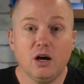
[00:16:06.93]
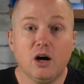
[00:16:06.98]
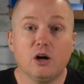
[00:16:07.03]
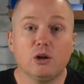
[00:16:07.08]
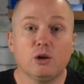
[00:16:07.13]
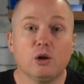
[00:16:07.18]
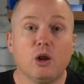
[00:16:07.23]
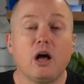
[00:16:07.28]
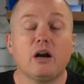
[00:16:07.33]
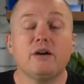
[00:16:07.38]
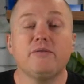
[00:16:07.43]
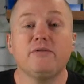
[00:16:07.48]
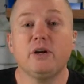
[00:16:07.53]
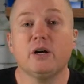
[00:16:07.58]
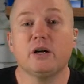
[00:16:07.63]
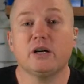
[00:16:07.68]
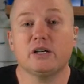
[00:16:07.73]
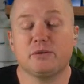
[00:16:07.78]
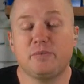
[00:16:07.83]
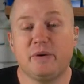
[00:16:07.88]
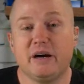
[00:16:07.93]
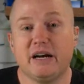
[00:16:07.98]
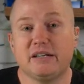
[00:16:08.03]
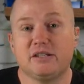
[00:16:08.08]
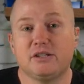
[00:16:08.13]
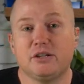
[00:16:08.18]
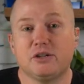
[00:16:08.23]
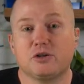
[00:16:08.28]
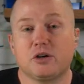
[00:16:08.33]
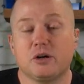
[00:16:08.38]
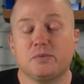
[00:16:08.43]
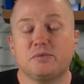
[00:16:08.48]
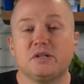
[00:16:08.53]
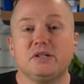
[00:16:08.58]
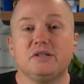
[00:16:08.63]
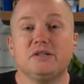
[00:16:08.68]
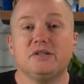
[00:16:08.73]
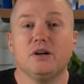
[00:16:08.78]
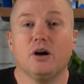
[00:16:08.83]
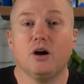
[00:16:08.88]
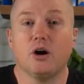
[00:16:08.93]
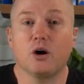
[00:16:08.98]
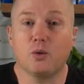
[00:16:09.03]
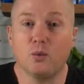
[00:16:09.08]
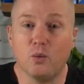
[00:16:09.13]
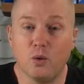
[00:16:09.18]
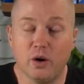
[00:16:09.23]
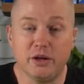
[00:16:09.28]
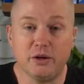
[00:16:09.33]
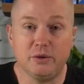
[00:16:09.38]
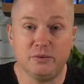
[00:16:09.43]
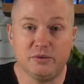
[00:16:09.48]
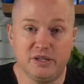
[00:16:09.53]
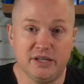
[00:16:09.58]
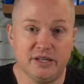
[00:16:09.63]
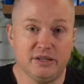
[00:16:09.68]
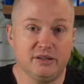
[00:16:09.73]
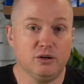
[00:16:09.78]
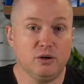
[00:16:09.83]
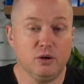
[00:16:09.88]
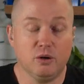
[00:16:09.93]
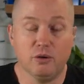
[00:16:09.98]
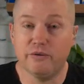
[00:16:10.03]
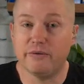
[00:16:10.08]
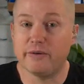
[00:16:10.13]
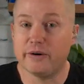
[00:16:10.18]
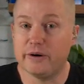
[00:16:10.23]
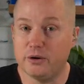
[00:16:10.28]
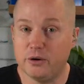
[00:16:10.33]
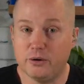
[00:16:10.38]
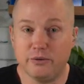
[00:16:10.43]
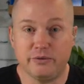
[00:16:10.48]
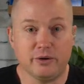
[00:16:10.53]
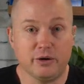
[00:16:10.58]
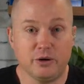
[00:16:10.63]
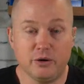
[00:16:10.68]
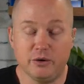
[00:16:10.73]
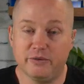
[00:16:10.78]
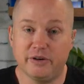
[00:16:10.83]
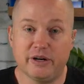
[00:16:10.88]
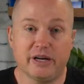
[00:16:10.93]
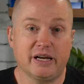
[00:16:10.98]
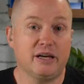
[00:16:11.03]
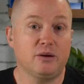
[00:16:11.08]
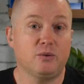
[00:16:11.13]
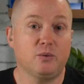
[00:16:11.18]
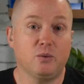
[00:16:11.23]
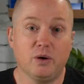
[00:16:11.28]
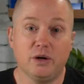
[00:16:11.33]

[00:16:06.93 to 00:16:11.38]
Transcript: A lot of your experience descriptions are what you did over and over and over again.